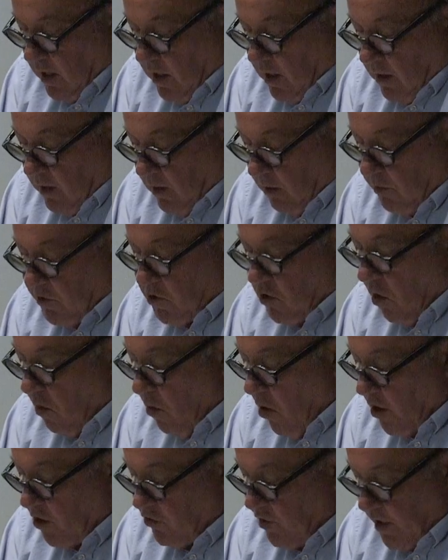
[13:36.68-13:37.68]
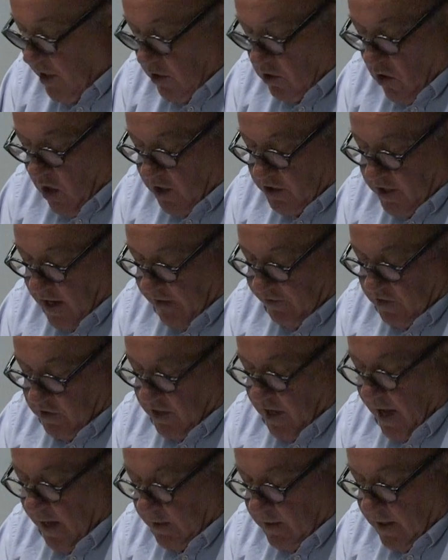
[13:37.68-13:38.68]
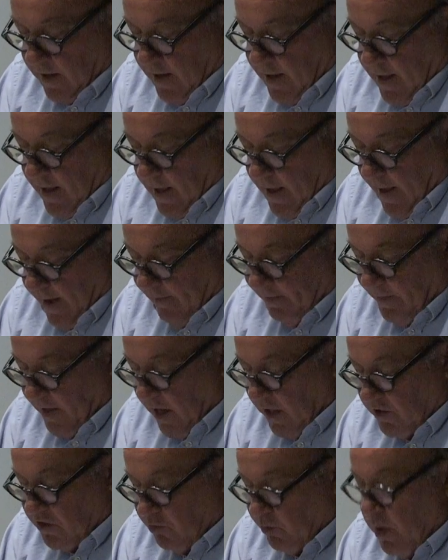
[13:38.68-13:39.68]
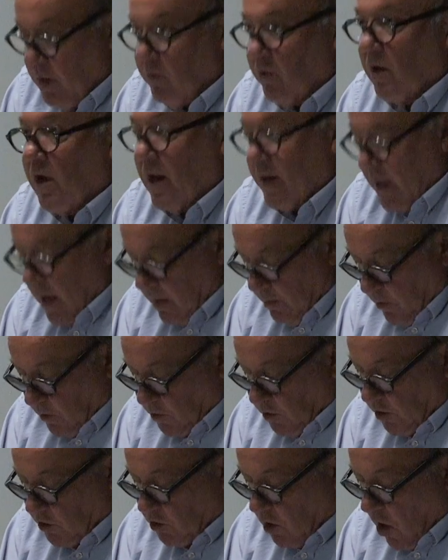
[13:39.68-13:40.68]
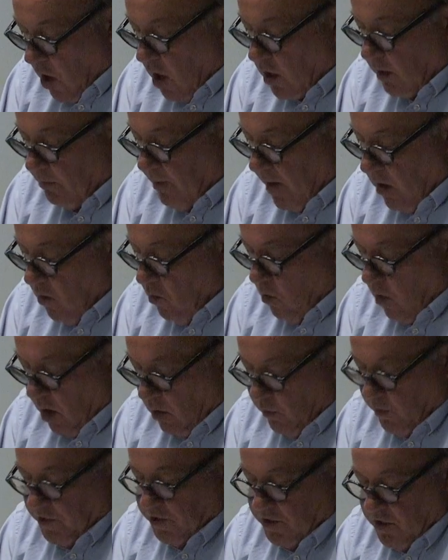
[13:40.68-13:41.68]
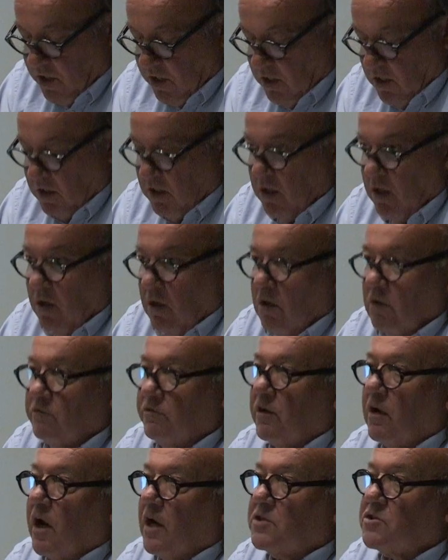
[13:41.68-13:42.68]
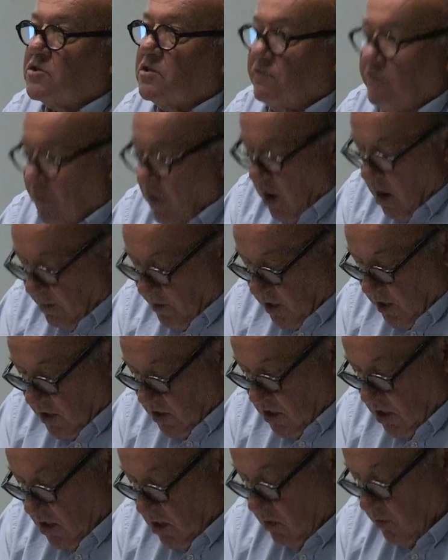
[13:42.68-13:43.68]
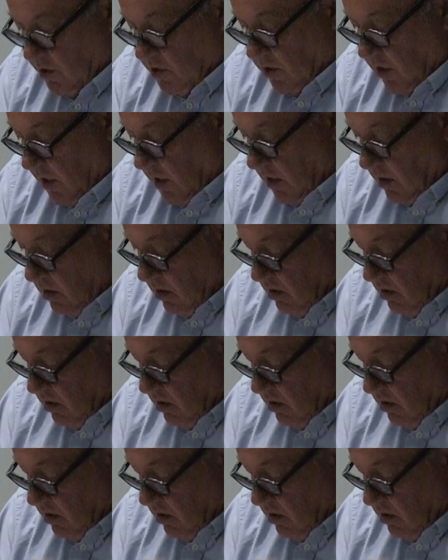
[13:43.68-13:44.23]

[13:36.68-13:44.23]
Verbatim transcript: There was no more treaty talks after that, and thus we were unable to talk about what was needed for us to farm continuously.